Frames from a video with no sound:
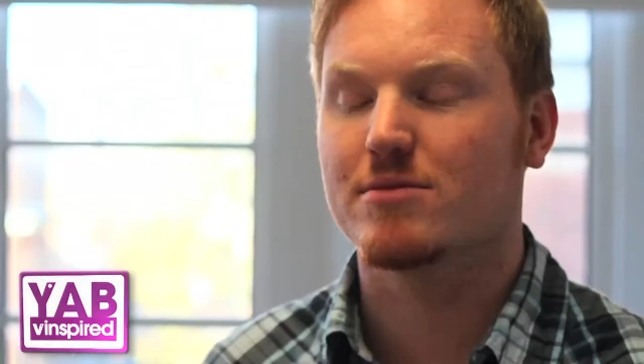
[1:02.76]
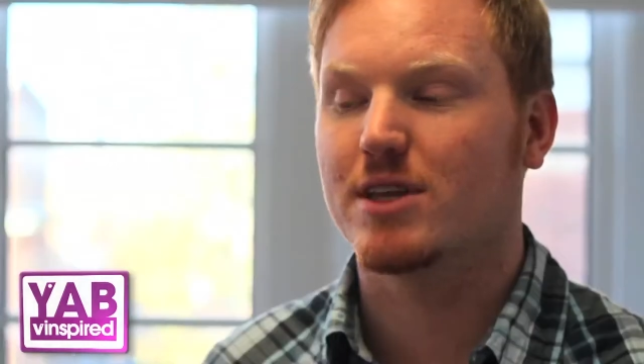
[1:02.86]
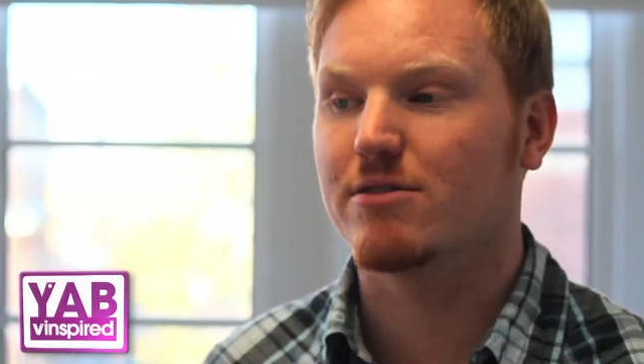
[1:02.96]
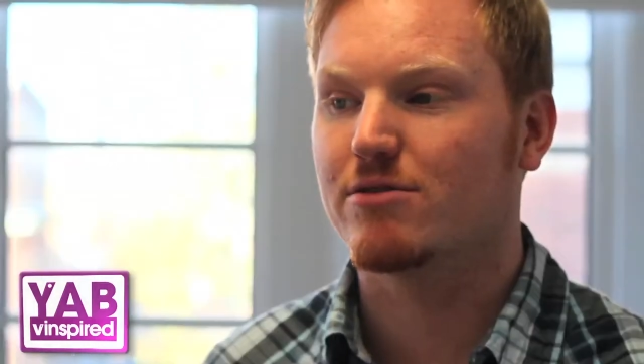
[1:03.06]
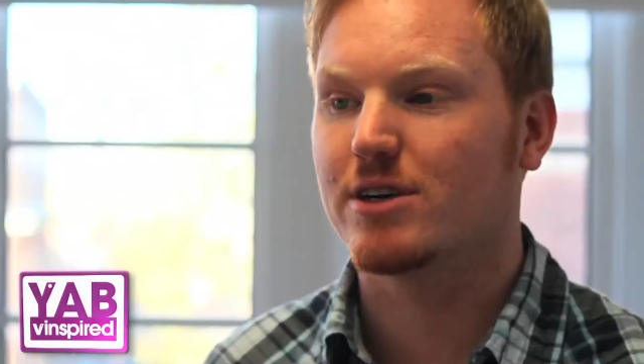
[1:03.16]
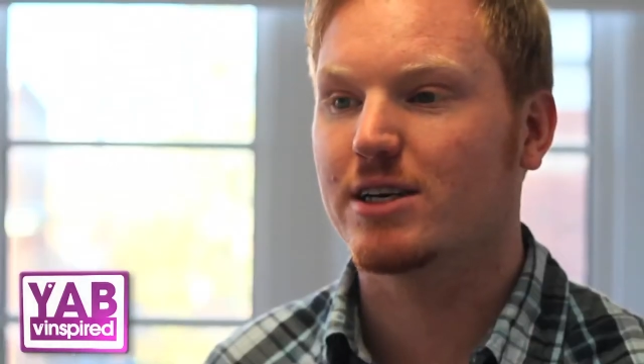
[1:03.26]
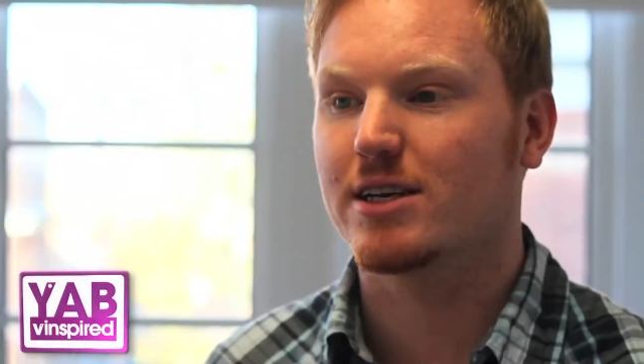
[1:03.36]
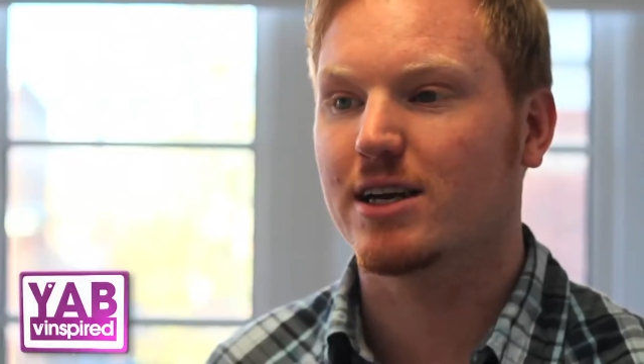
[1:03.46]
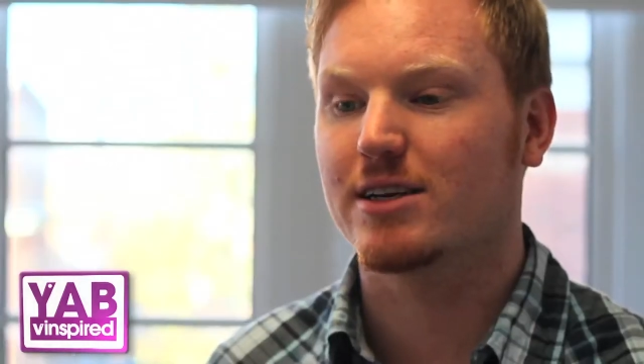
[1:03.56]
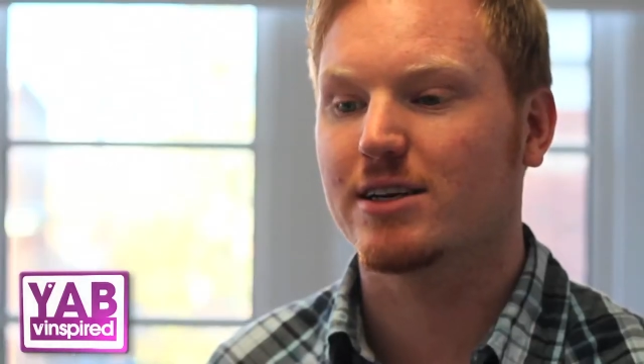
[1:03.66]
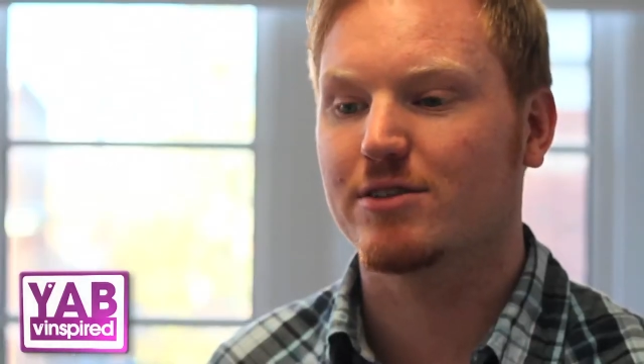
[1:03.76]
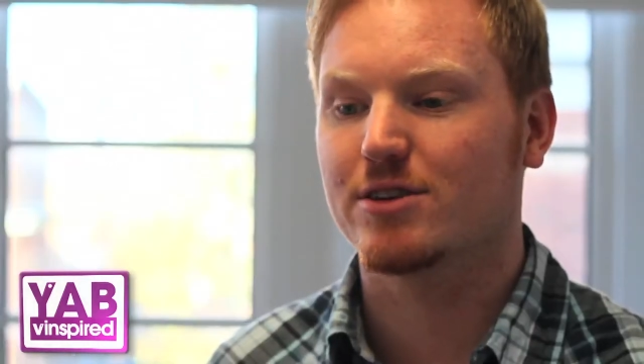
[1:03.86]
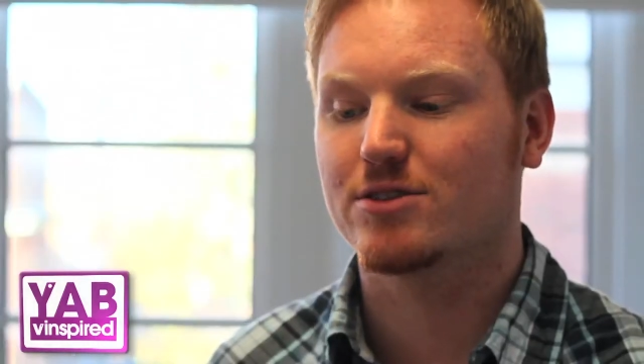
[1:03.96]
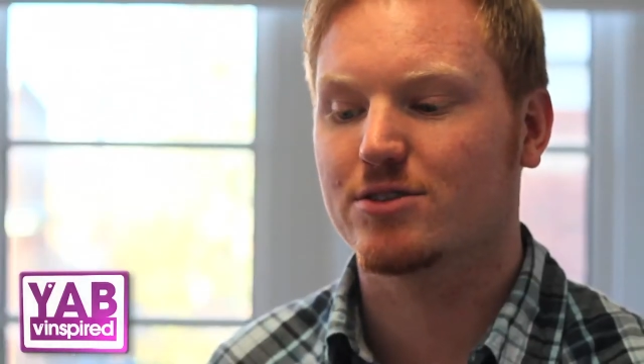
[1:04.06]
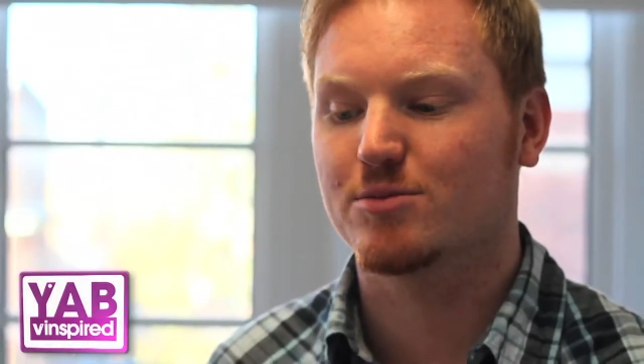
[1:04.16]
They've really kind of given
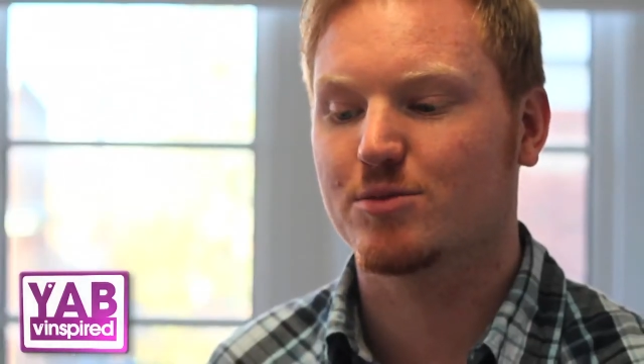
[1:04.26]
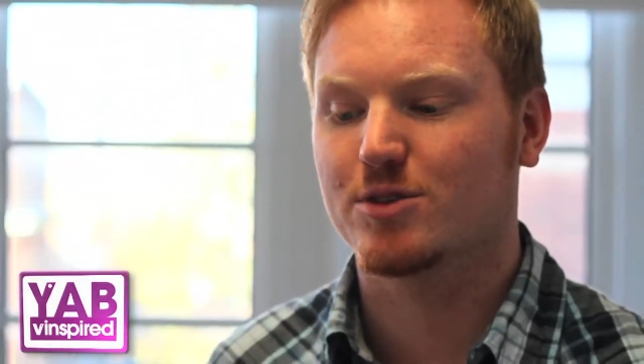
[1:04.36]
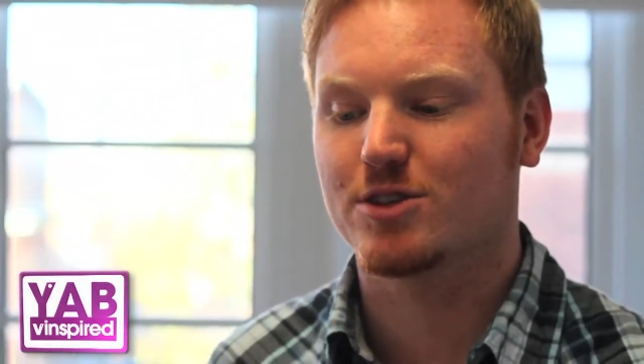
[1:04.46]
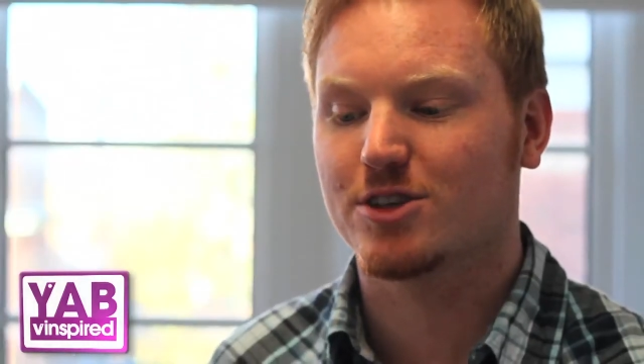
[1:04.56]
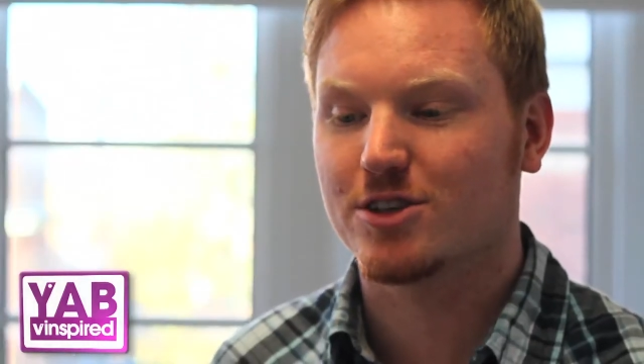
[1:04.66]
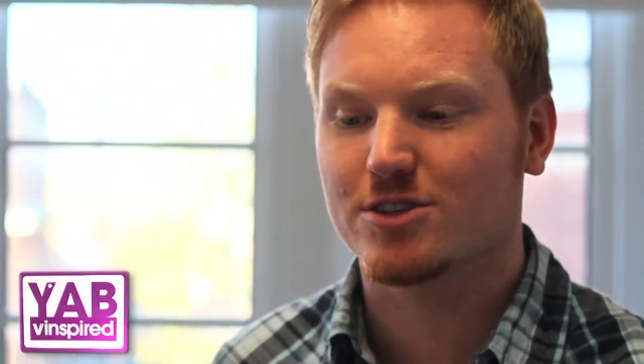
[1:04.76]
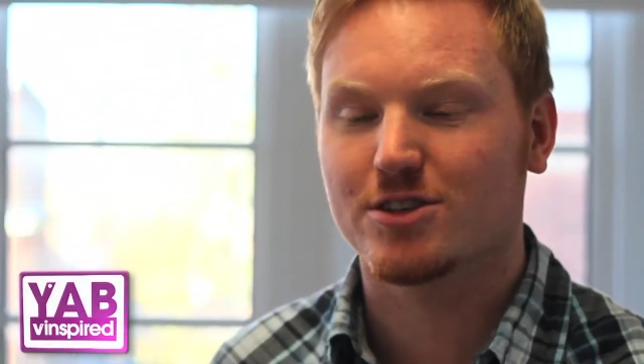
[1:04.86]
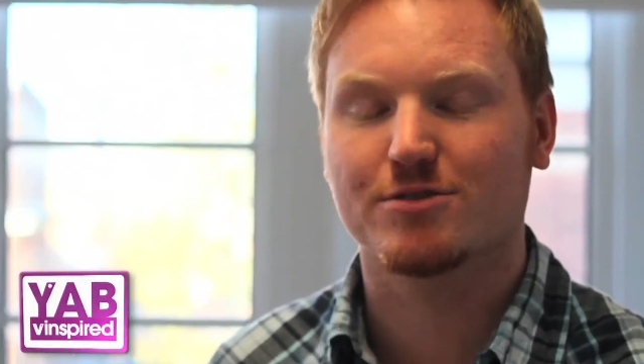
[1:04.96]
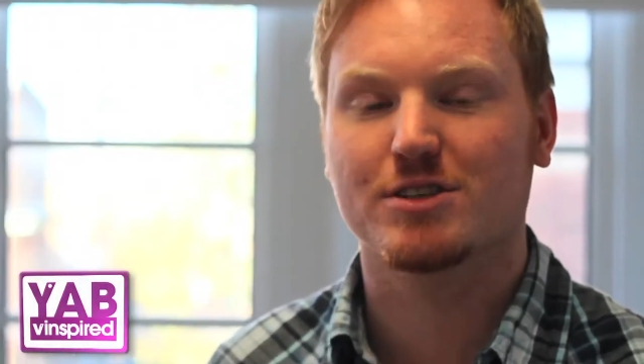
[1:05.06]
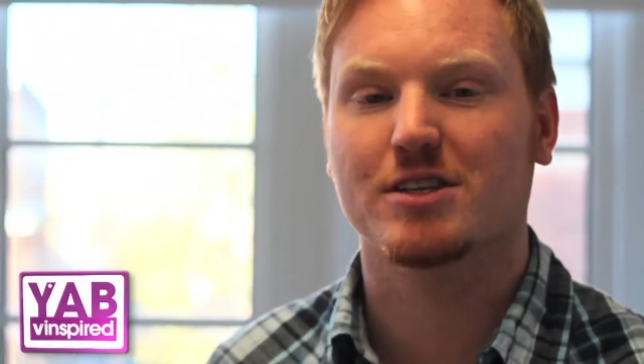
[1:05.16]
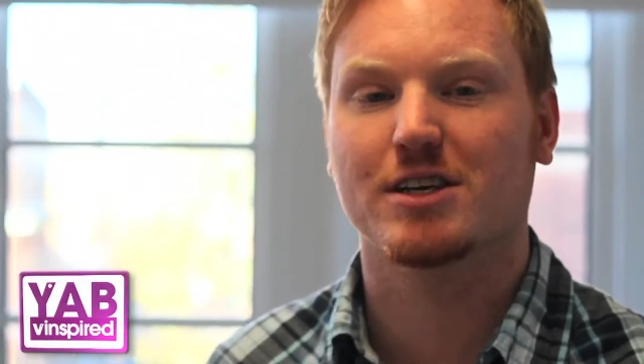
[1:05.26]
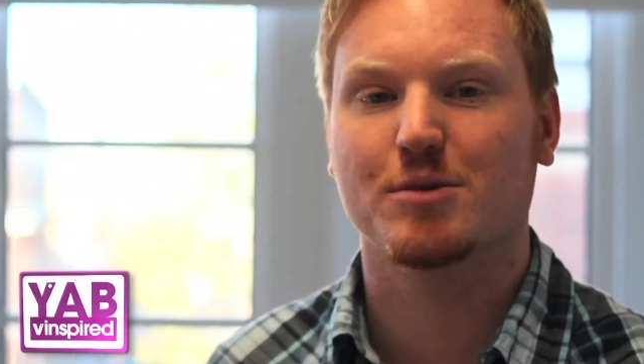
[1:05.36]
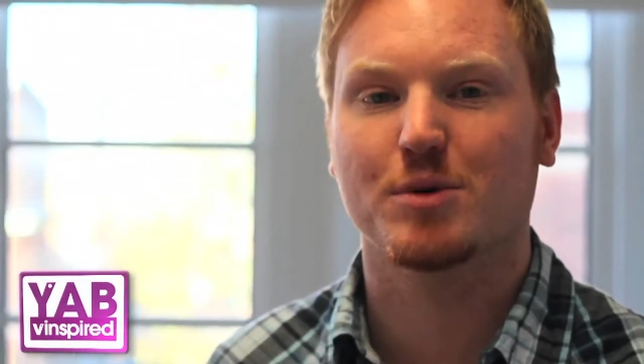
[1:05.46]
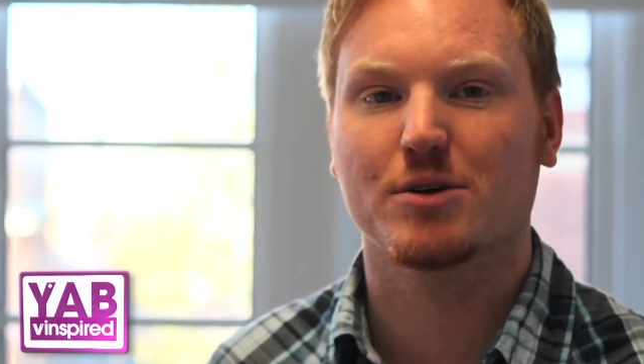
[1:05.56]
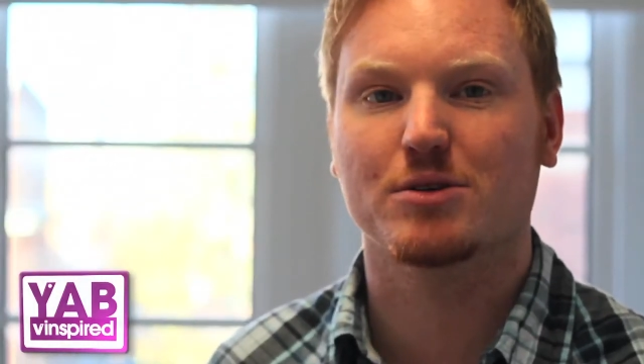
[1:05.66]
us some good stuff to think
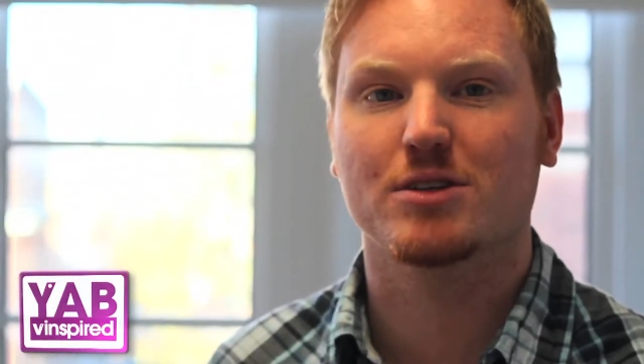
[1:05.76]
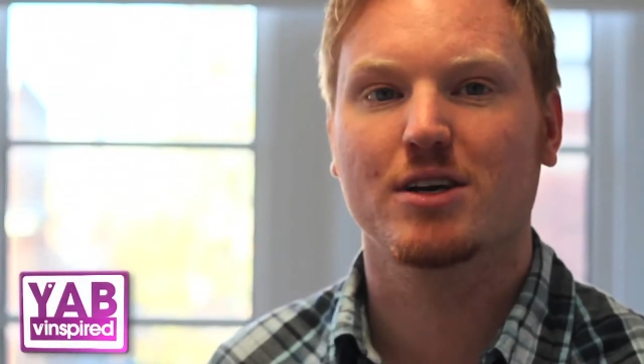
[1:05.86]
about